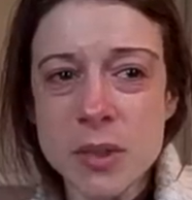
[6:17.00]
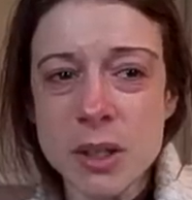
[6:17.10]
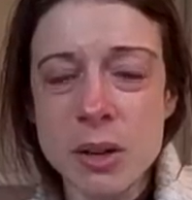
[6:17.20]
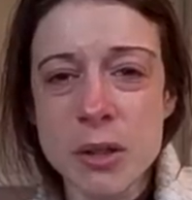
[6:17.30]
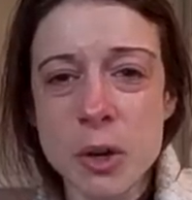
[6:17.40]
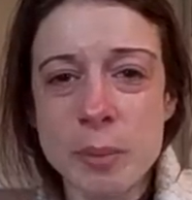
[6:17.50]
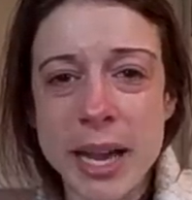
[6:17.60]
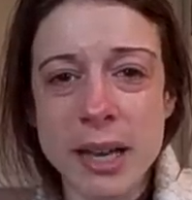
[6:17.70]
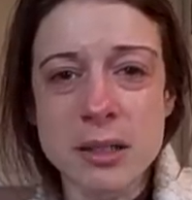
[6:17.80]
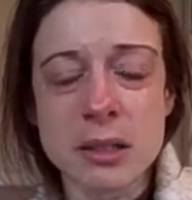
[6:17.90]
although
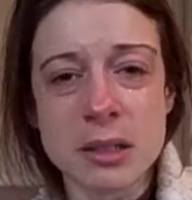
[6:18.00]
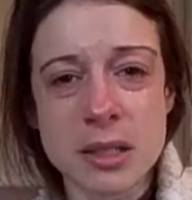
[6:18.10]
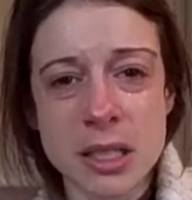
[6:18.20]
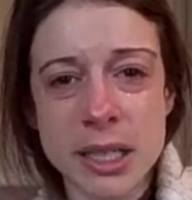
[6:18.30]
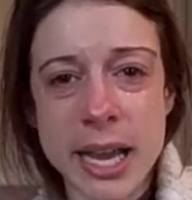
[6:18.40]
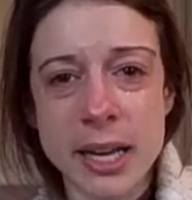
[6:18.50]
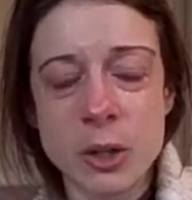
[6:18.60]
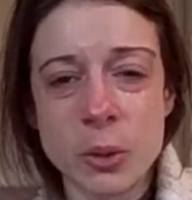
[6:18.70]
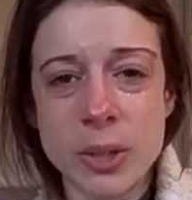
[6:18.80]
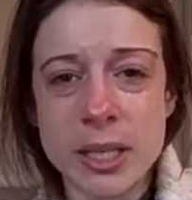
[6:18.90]
Paxil is in a
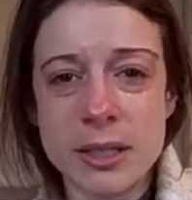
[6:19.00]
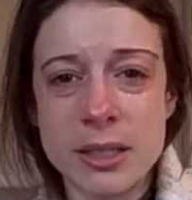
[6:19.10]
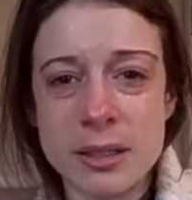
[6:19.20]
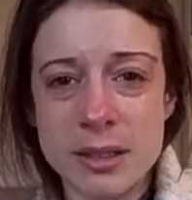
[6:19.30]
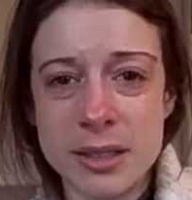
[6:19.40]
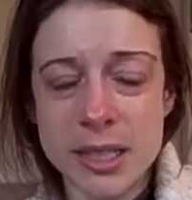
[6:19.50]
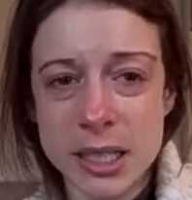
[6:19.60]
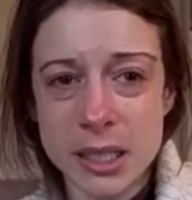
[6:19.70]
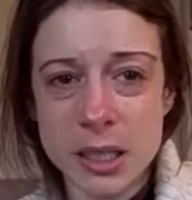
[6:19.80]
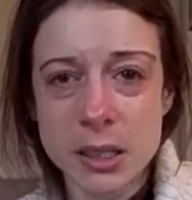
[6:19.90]
category
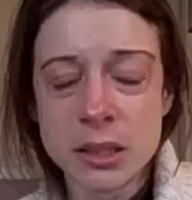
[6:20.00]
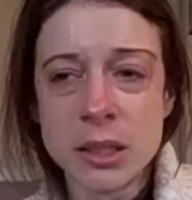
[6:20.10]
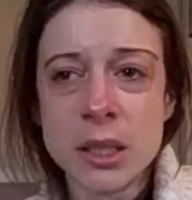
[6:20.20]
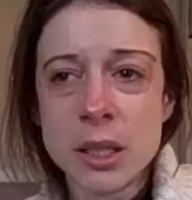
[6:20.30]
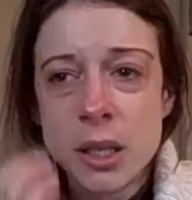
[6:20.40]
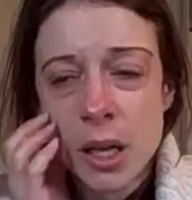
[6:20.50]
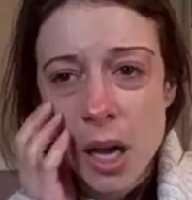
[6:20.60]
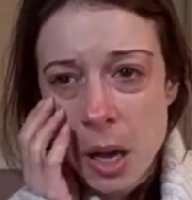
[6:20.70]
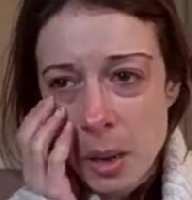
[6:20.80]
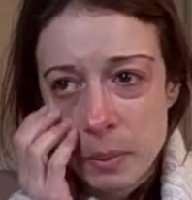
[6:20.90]
D,
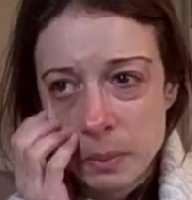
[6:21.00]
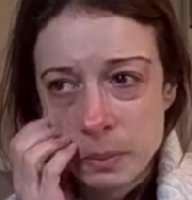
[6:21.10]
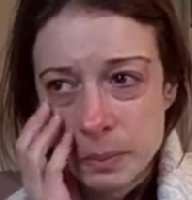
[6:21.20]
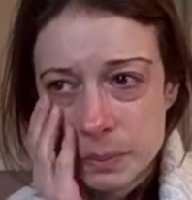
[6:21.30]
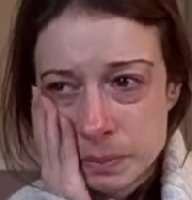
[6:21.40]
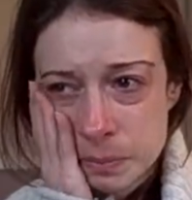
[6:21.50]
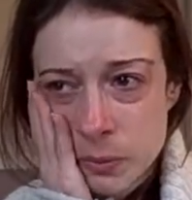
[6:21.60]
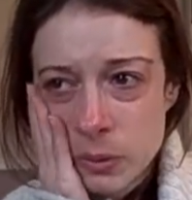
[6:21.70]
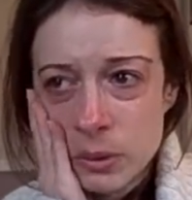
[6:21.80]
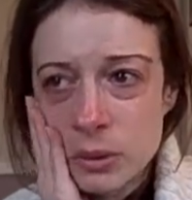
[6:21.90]

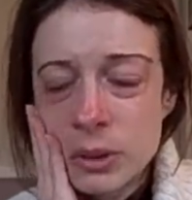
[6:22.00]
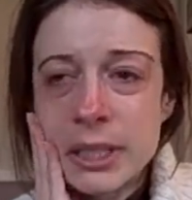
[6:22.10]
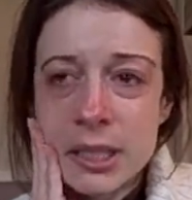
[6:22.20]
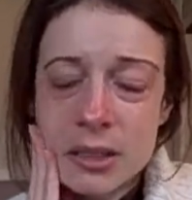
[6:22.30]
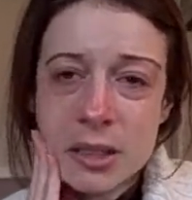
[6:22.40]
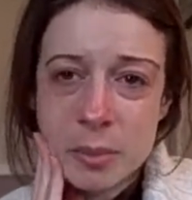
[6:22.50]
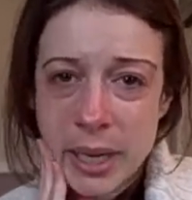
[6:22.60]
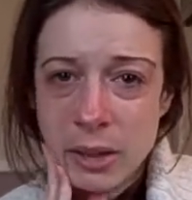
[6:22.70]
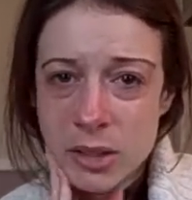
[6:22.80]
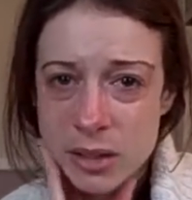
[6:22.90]
it is
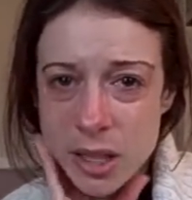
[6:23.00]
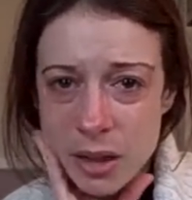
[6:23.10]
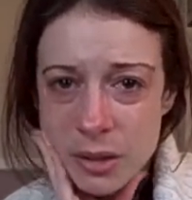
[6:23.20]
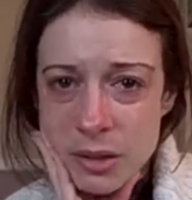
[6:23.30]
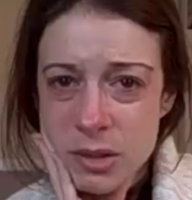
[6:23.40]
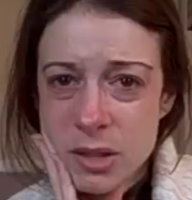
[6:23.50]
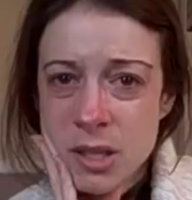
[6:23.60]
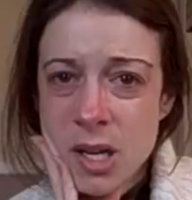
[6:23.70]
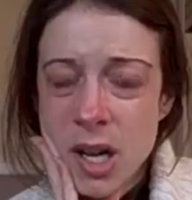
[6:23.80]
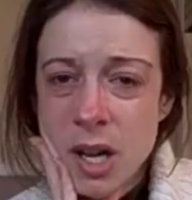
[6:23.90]
compared to the
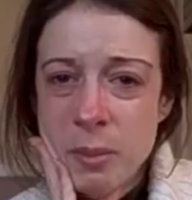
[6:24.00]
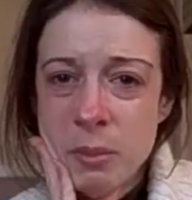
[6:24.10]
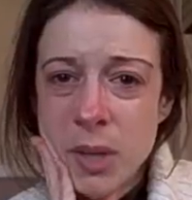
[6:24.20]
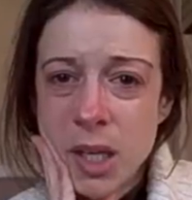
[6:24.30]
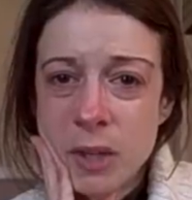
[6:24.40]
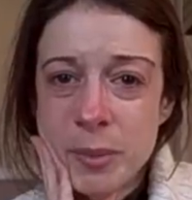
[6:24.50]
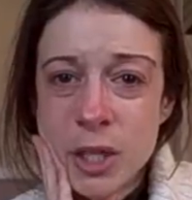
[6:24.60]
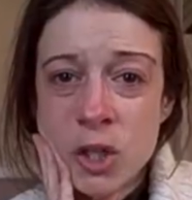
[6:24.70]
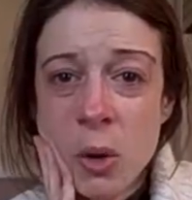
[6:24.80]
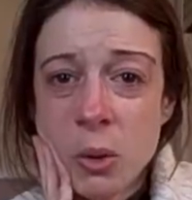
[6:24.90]
others. I've
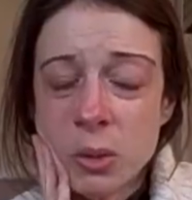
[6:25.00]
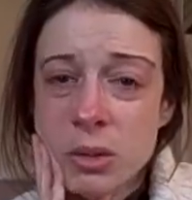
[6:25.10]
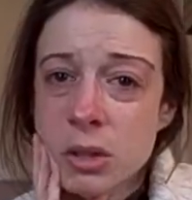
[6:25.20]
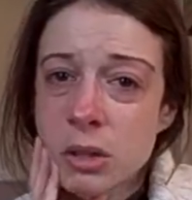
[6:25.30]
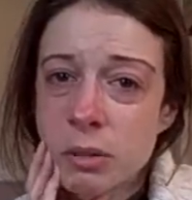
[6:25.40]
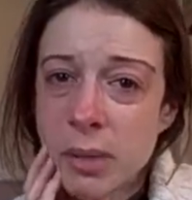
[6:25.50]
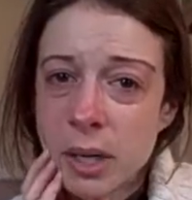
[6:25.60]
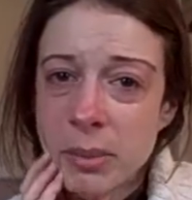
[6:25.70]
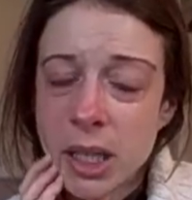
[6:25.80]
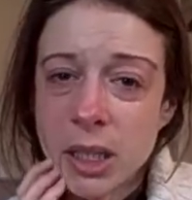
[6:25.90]
been told
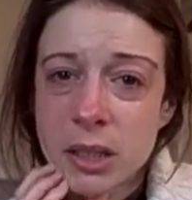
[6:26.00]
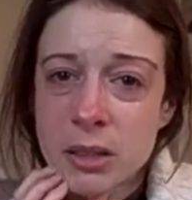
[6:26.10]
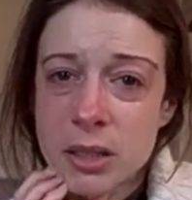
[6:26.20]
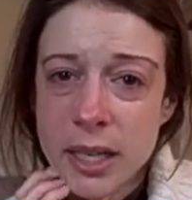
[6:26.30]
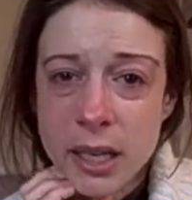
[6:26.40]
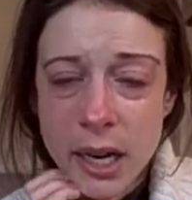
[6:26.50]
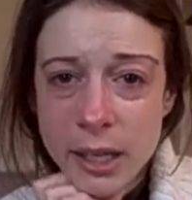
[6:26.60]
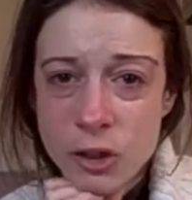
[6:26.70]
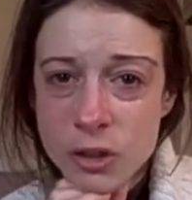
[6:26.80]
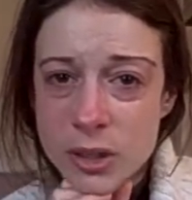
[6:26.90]
by my
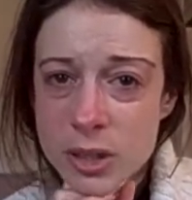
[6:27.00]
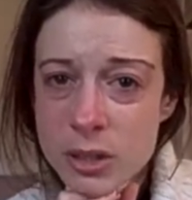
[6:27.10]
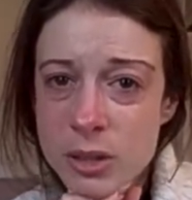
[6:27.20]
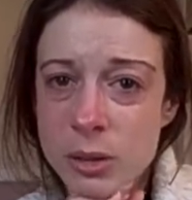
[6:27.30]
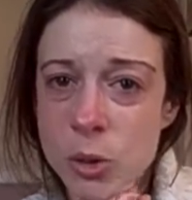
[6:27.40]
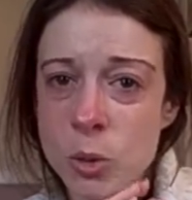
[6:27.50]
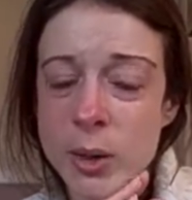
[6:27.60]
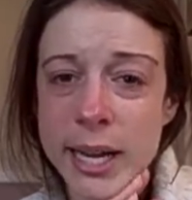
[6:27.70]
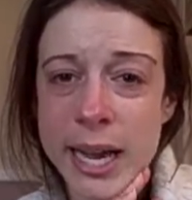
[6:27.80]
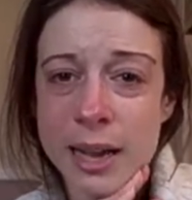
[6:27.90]
psychiatrist, who
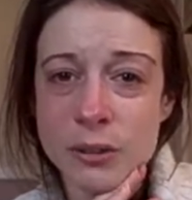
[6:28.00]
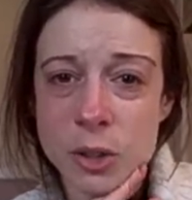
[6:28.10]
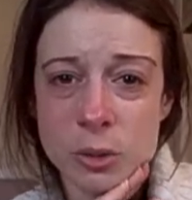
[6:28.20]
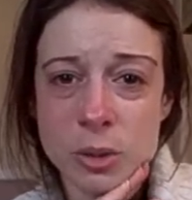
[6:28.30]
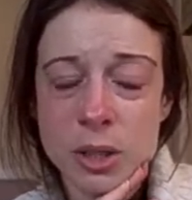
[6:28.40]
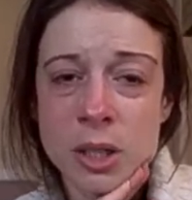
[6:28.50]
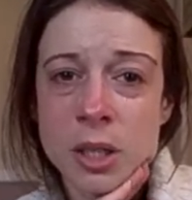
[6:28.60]
I have to